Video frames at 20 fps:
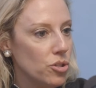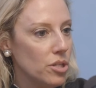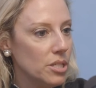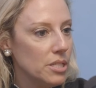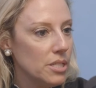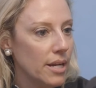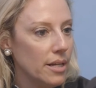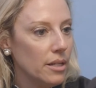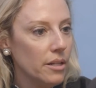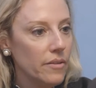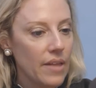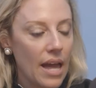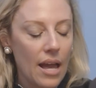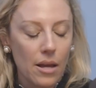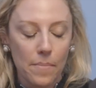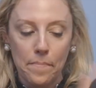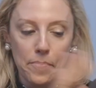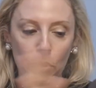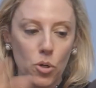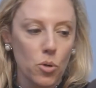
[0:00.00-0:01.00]
to the title of the
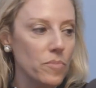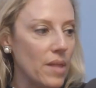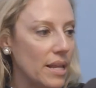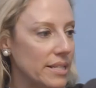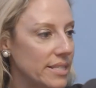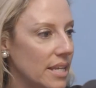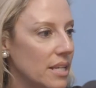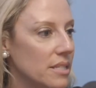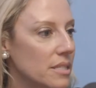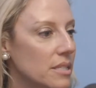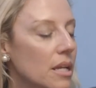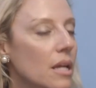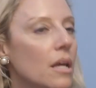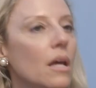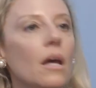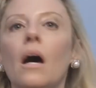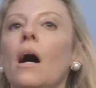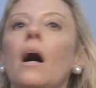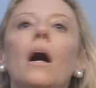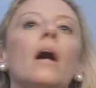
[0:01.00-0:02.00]
house, boom, that's his.
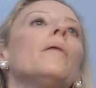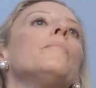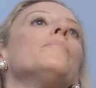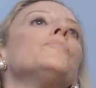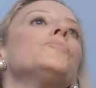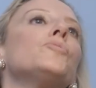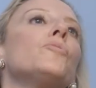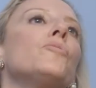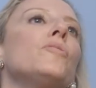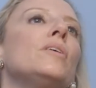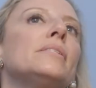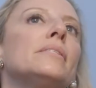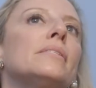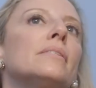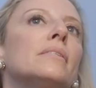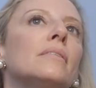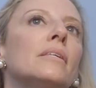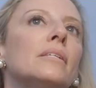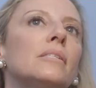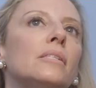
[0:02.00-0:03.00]
So
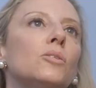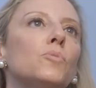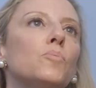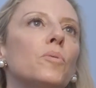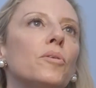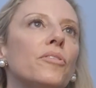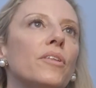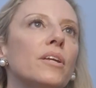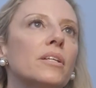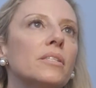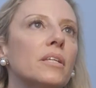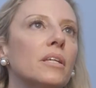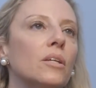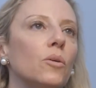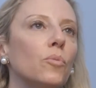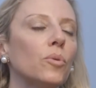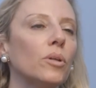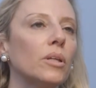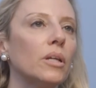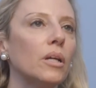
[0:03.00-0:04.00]
this is where things can
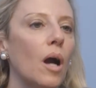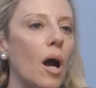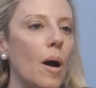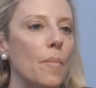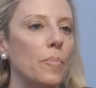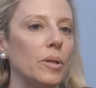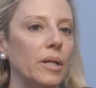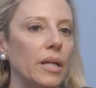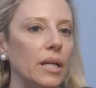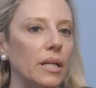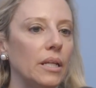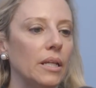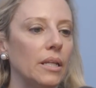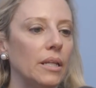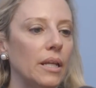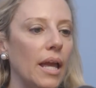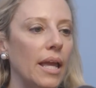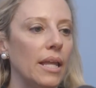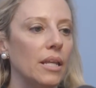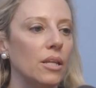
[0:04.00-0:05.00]
get really
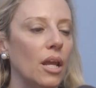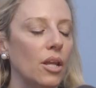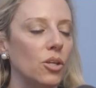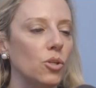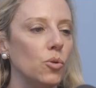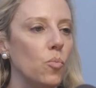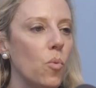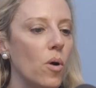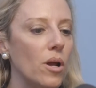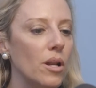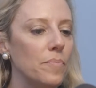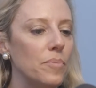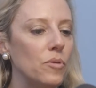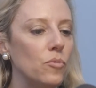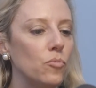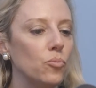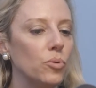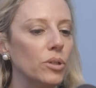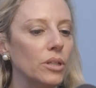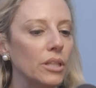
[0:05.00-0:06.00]
complicated. And you want to
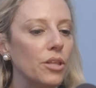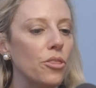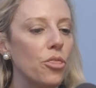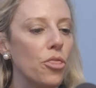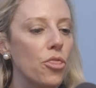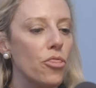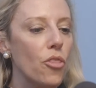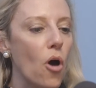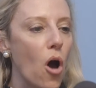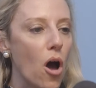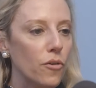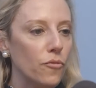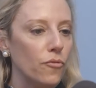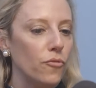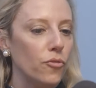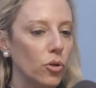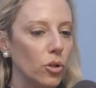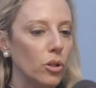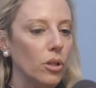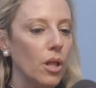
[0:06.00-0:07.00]
be really
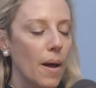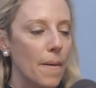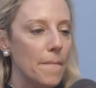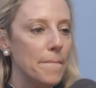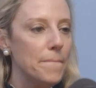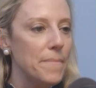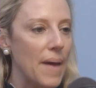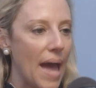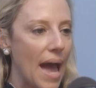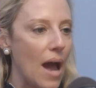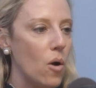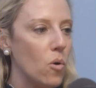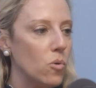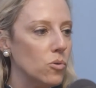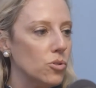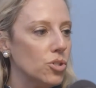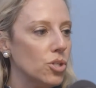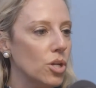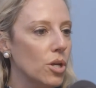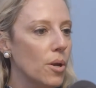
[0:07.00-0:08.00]
thoughtful
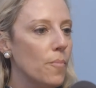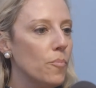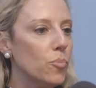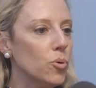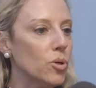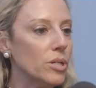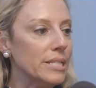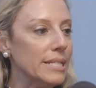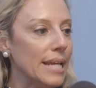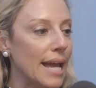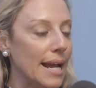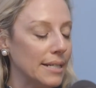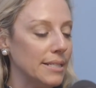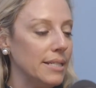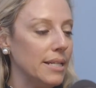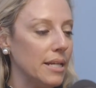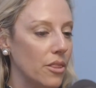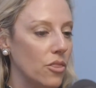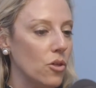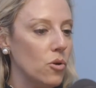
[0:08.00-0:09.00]
about
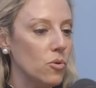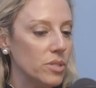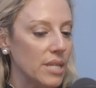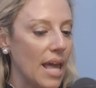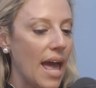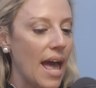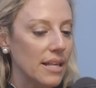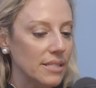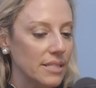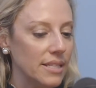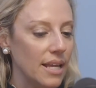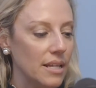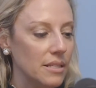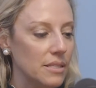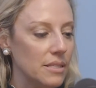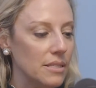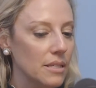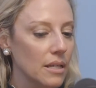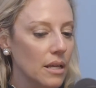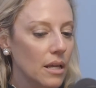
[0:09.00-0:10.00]
protecting those
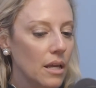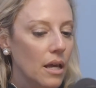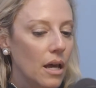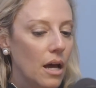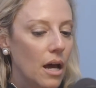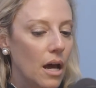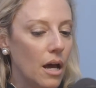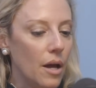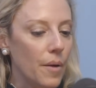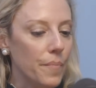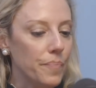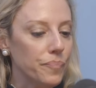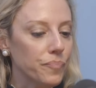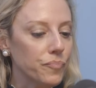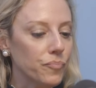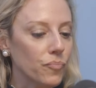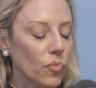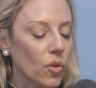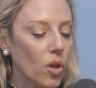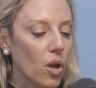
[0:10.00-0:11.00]
assets
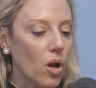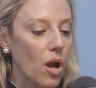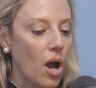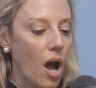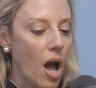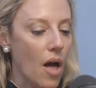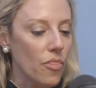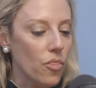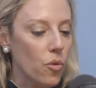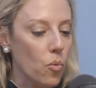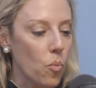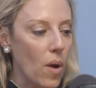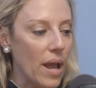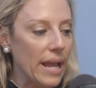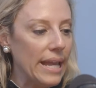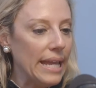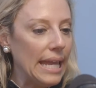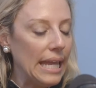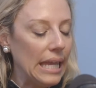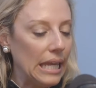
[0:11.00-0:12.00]
on the
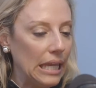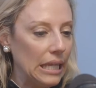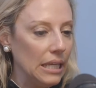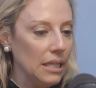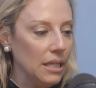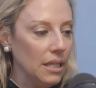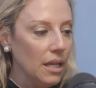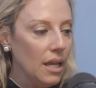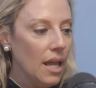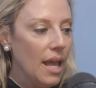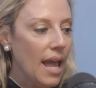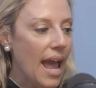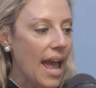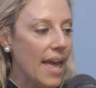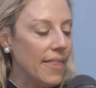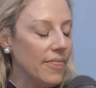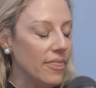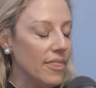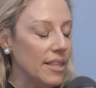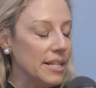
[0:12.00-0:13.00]
way in.
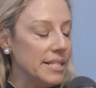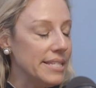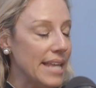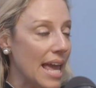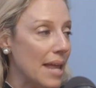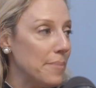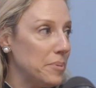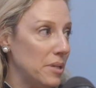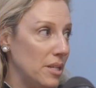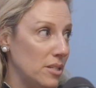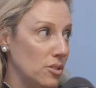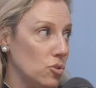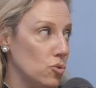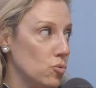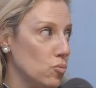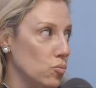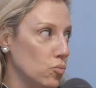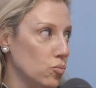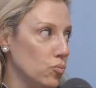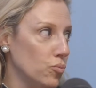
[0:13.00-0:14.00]
And the debt piece
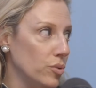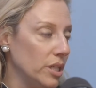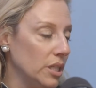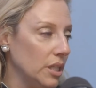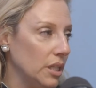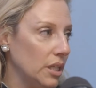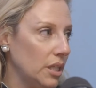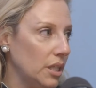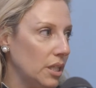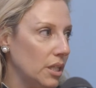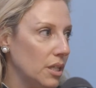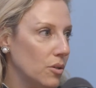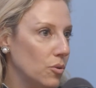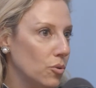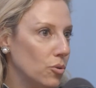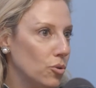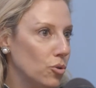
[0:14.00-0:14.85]
is really